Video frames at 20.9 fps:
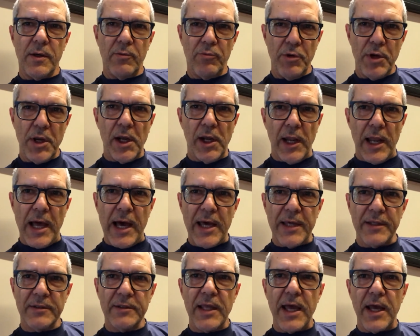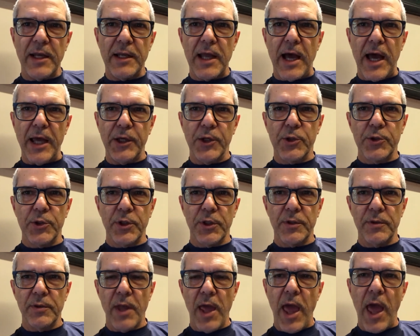realized that I
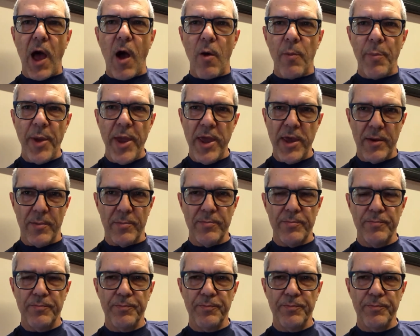could help him